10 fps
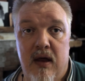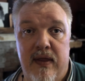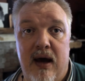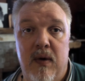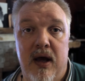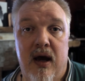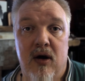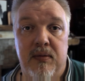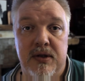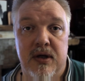That way, I
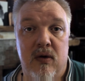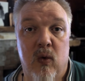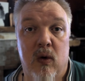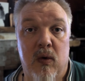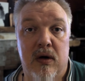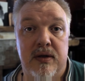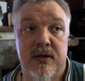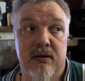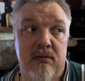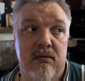hope to show you what works
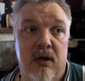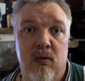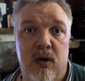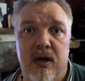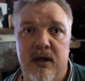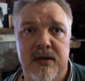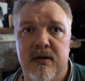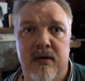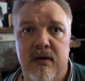and, and what doesn't.